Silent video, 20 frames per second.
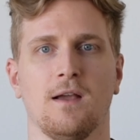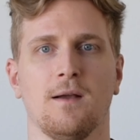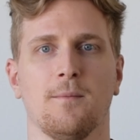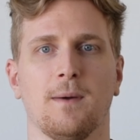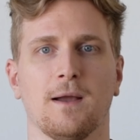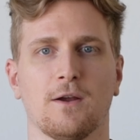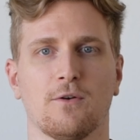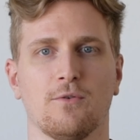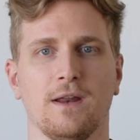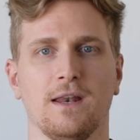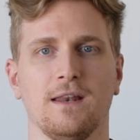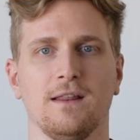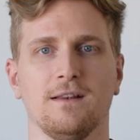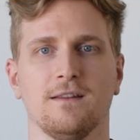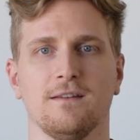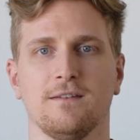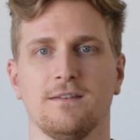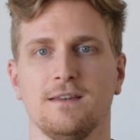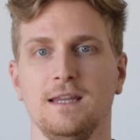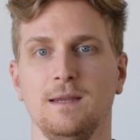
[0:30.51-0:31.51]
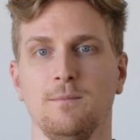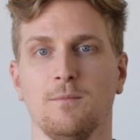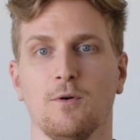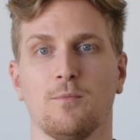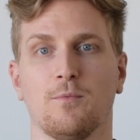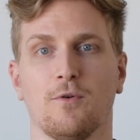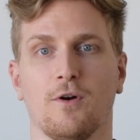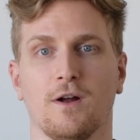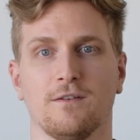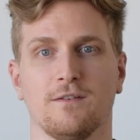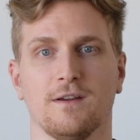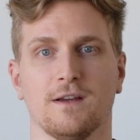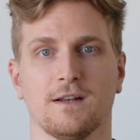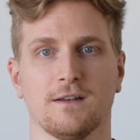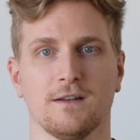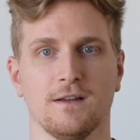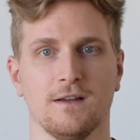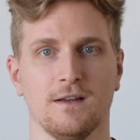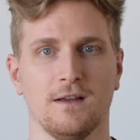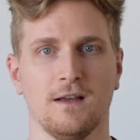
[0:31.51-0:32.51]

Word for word: By creating this demo project,